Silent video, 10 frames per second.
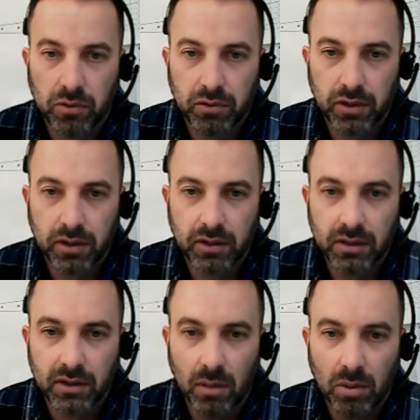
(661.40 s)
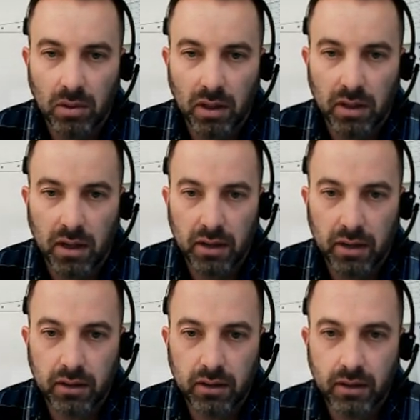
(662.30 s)
folder, double click on
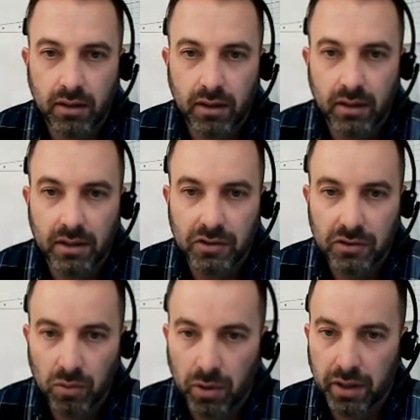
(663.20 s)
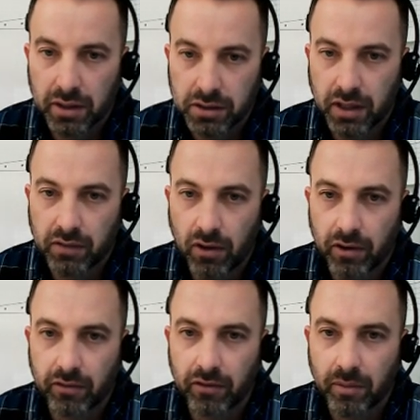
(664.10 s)
it, and this is where you're going to save
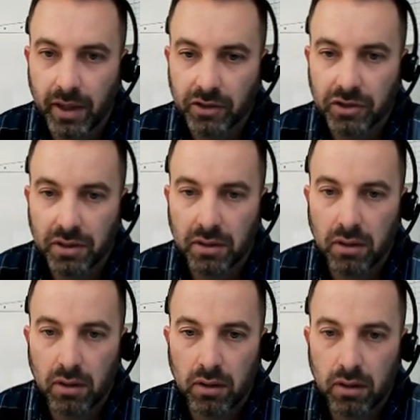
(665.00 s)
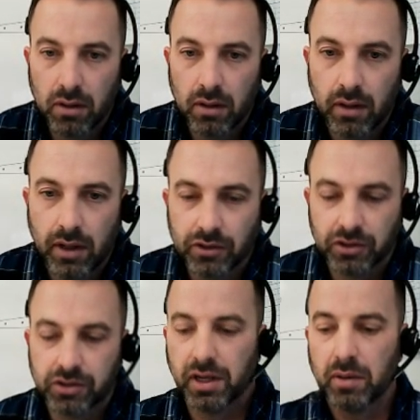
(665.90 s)
all your information and
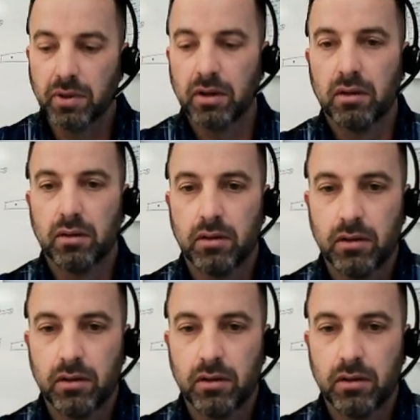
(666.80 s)
just name it